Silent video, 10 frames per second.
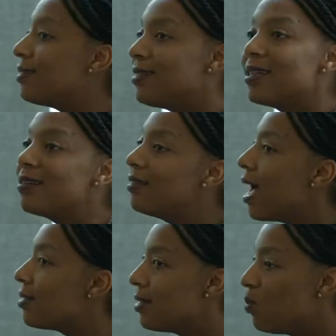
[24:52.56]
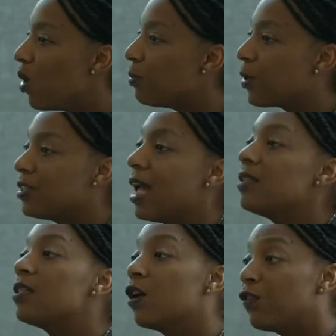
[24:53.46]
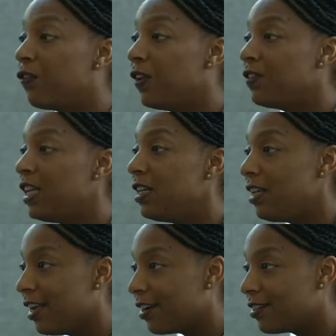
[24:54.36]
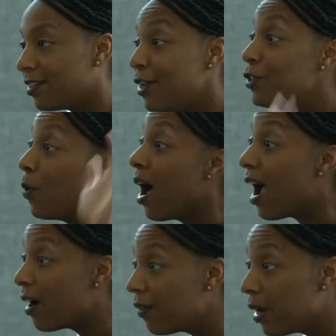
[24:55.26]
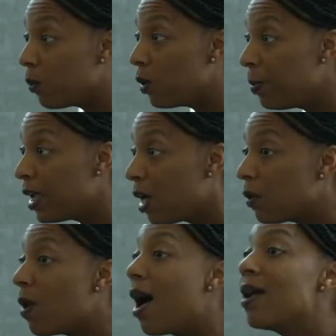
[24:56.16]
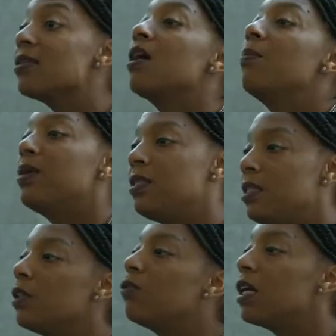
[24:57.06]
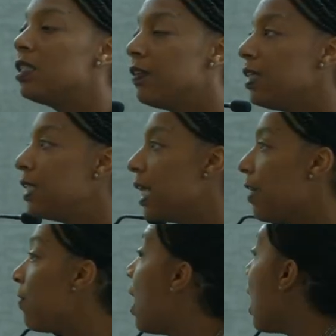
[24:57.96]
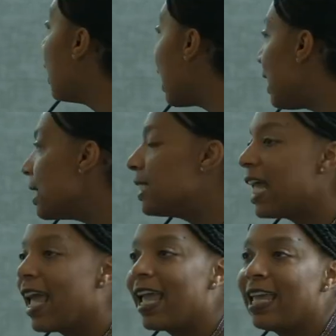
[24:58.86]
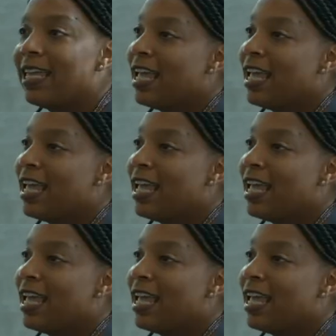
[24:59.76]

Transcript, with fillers: still less than 1% over 15 years. So higher than it would be otherwise, but still relatively safe. And I can say,